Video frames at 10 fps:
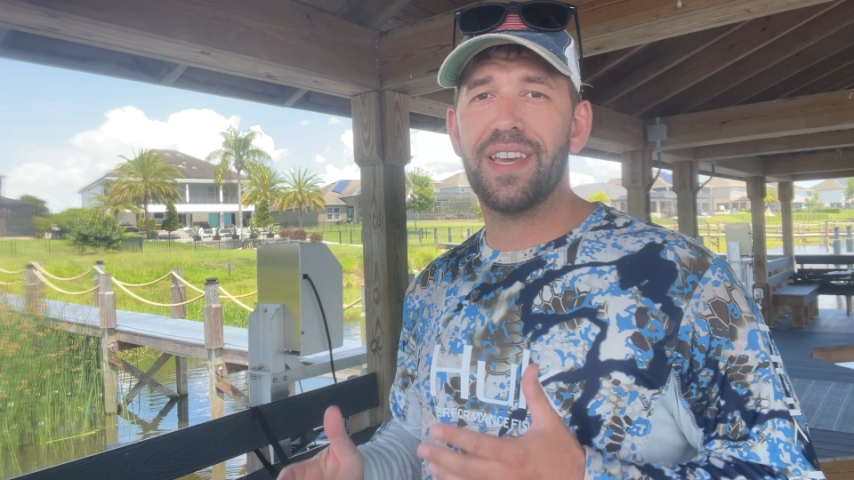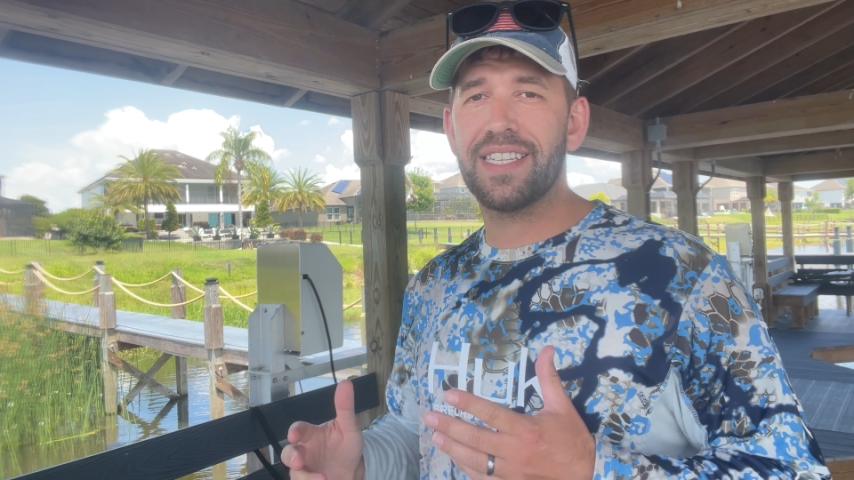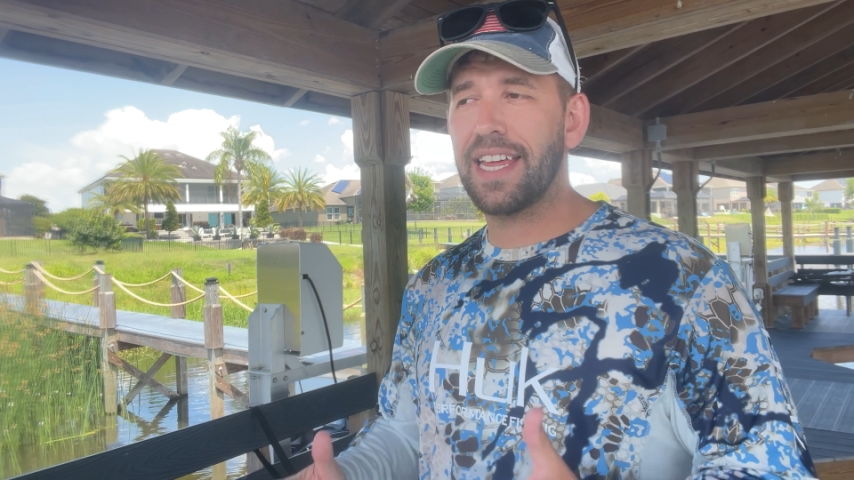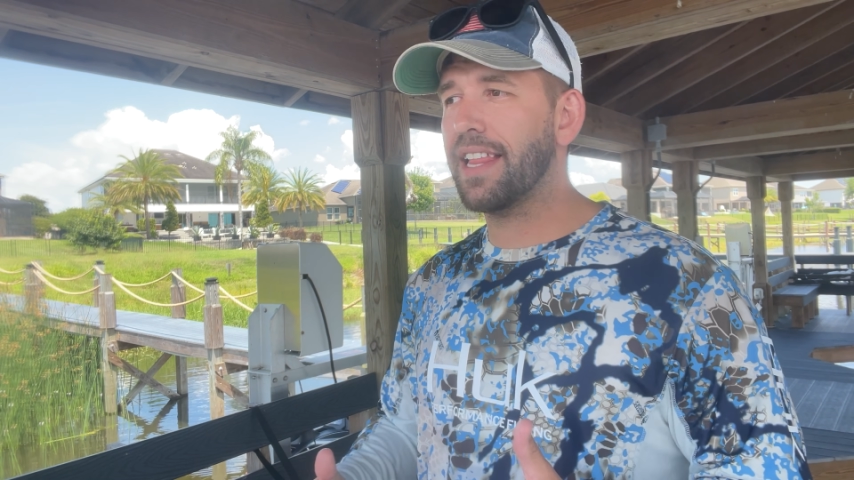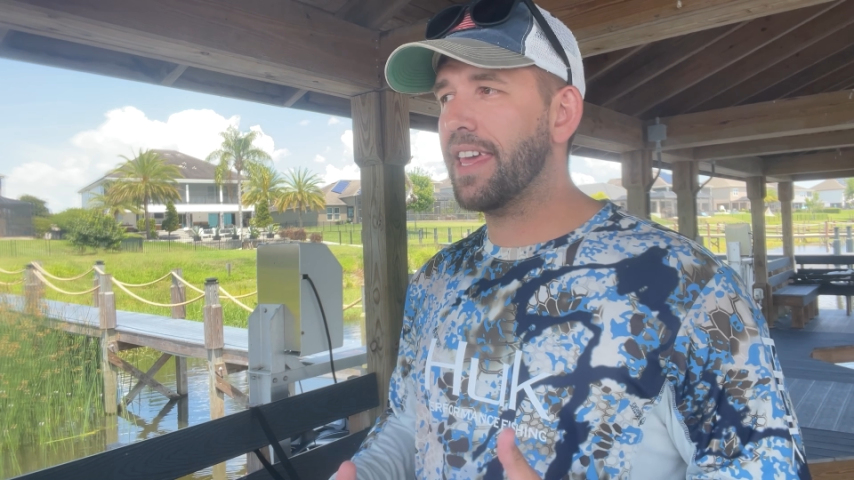
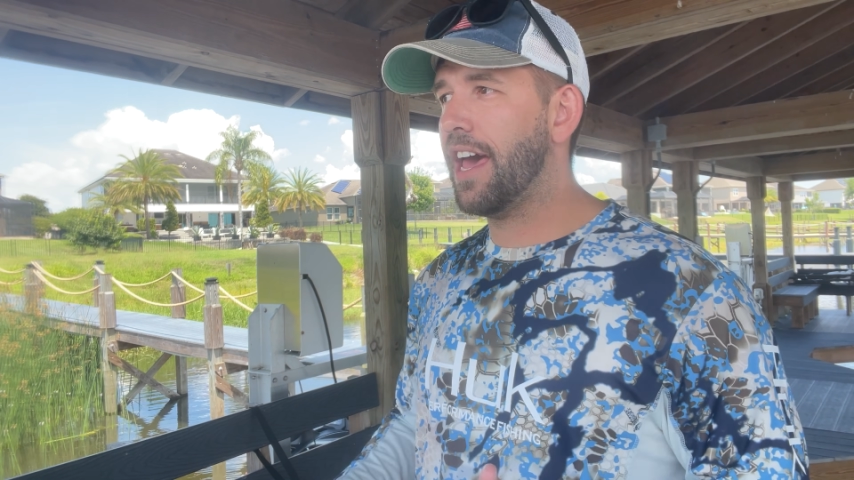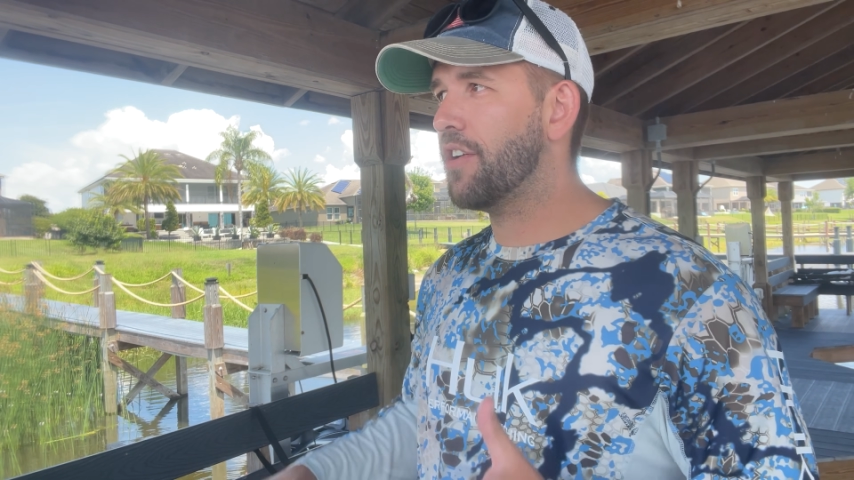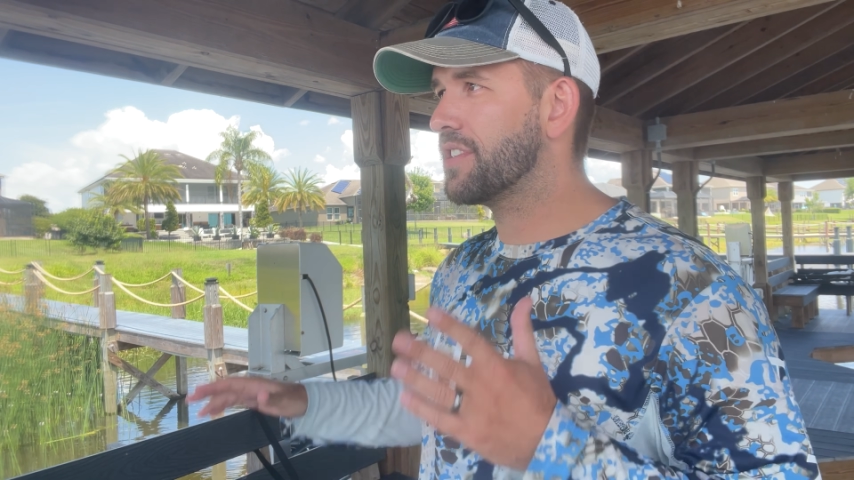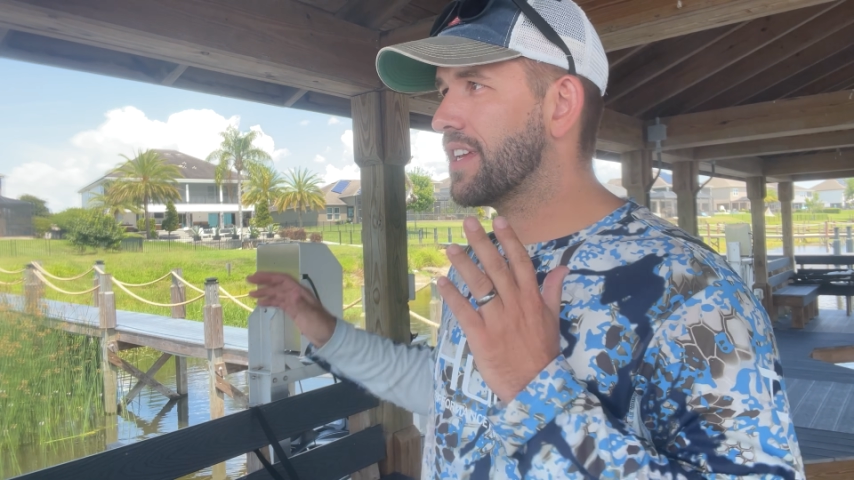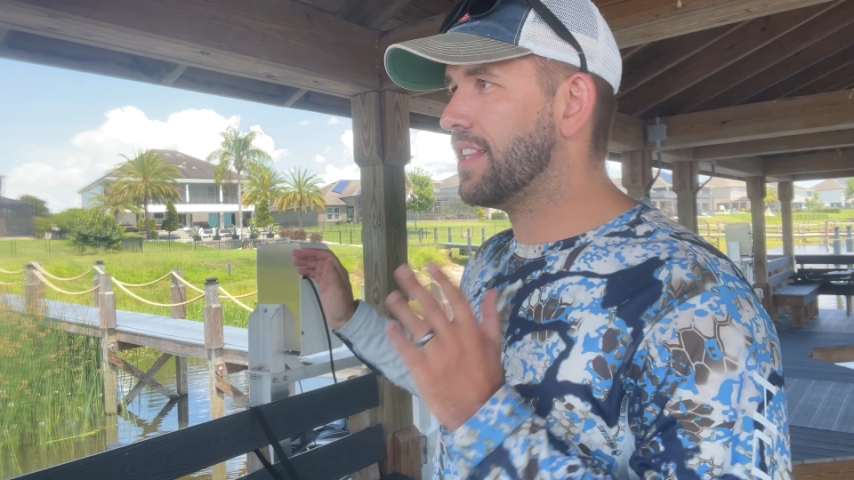exactly how
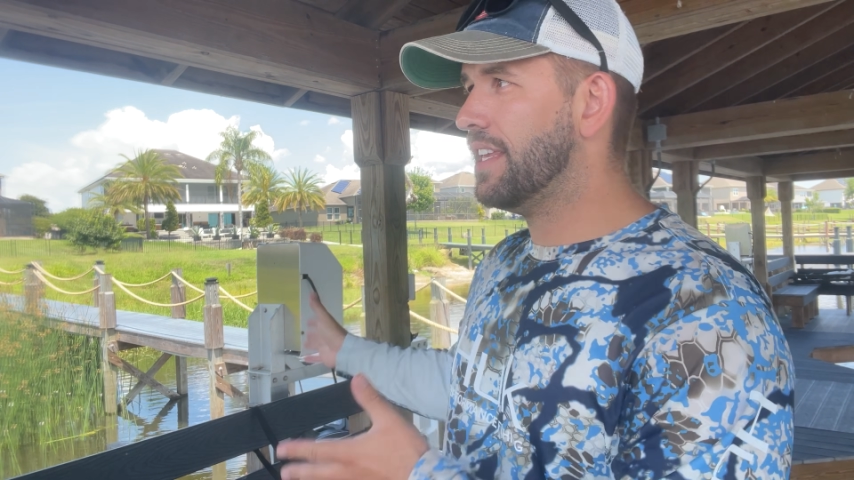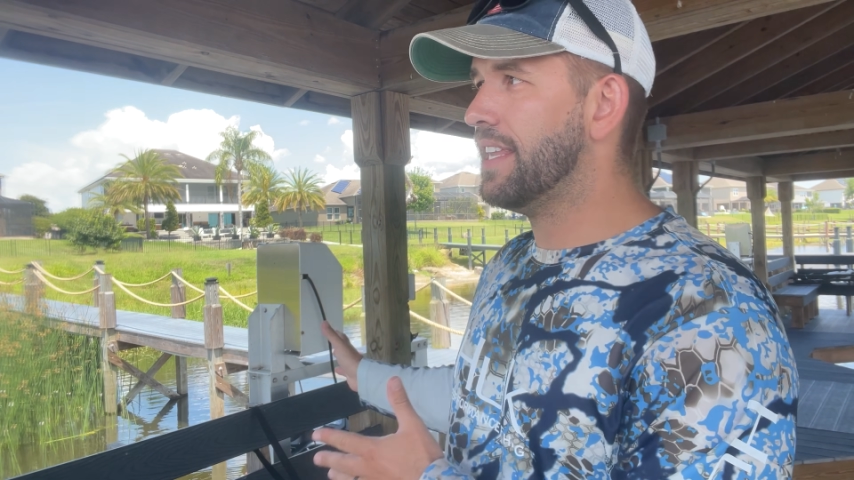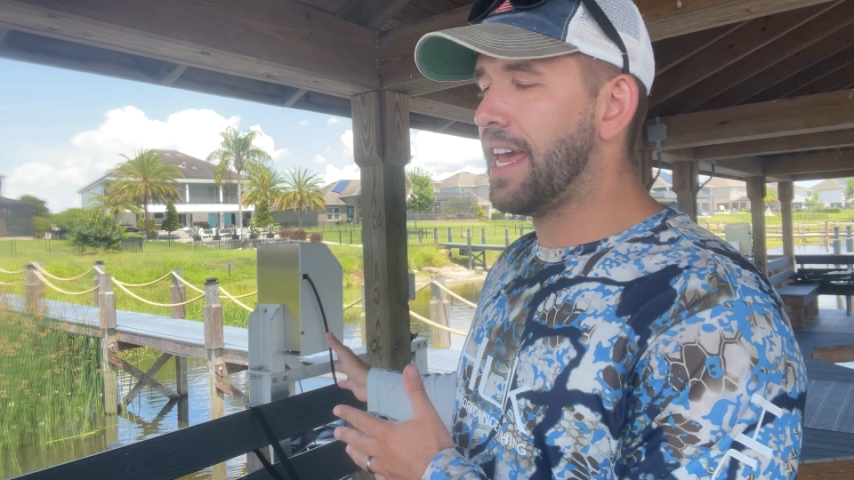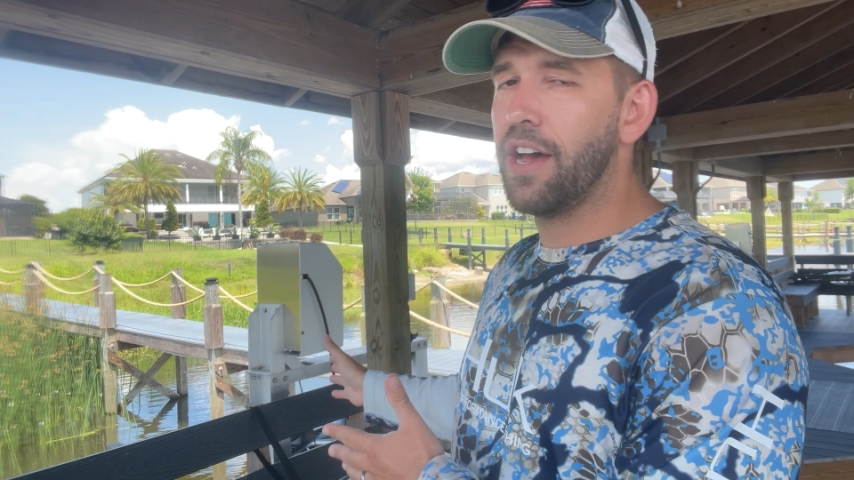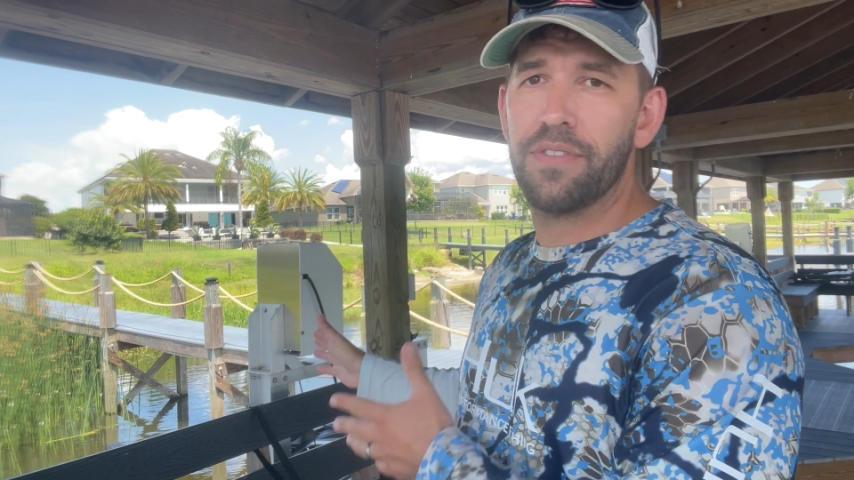to
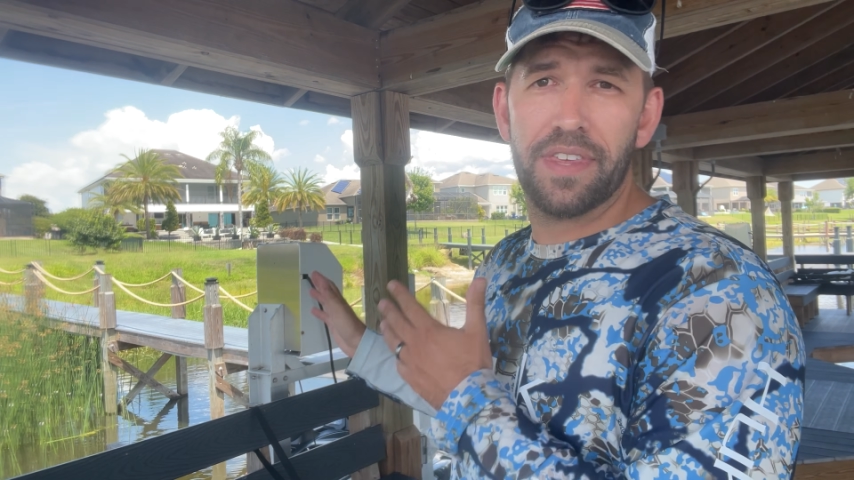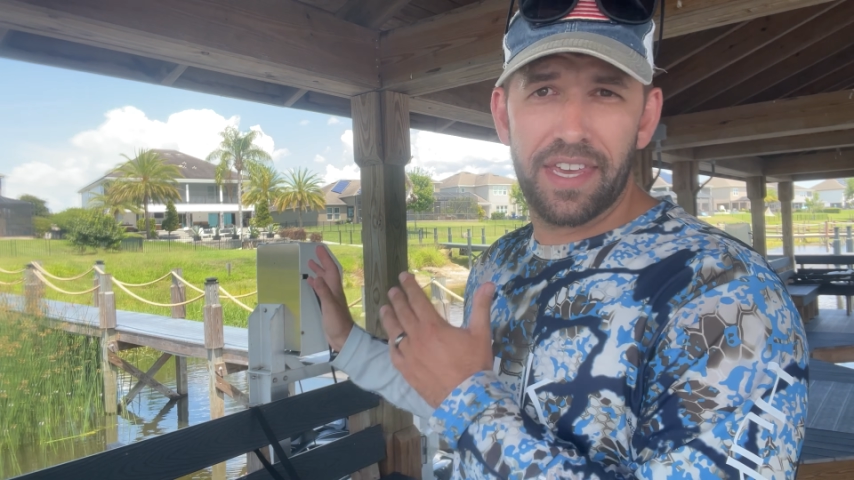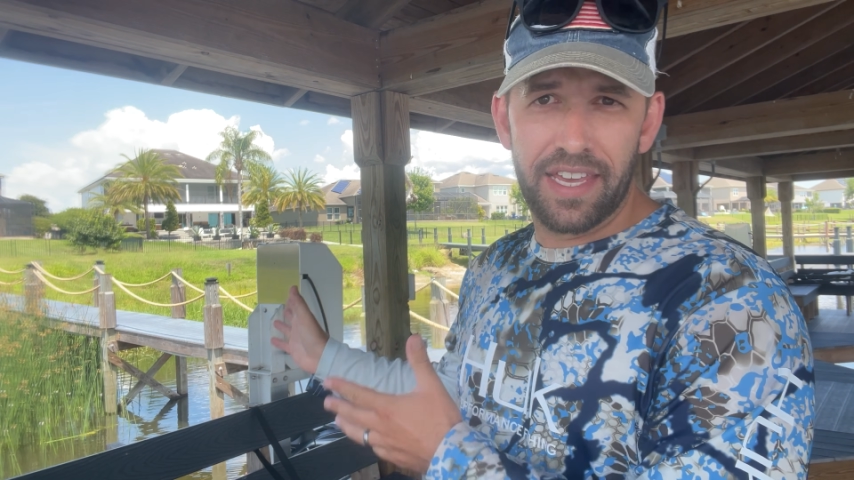clean out the